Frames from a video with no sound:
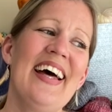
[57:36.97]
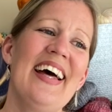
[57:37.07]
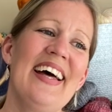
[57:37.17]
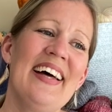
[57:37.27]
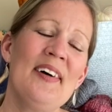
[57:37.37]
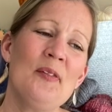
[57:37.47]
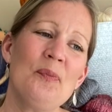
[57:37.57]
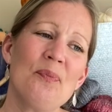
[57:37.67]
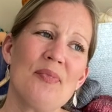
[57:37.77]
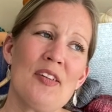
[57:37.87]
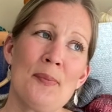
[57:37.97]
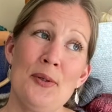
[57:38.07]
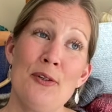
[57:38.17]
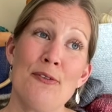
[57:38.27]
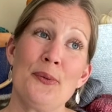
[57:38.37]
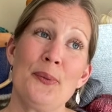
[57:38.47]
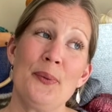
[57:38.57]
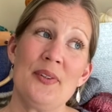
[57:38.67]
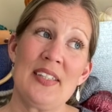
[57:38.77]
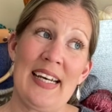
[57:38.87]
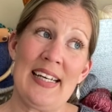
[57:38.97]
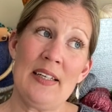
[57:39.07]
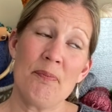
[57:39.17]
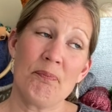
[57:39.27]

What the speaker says: a beautiful day